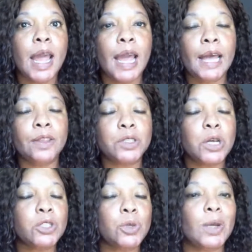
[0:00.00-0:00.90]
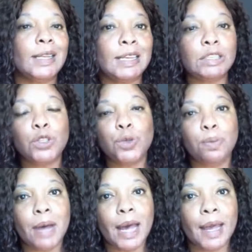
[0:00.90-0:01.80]
And there's also a link to
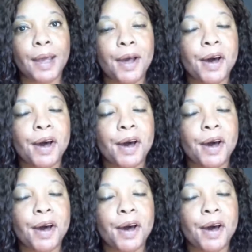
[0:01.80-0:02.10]
my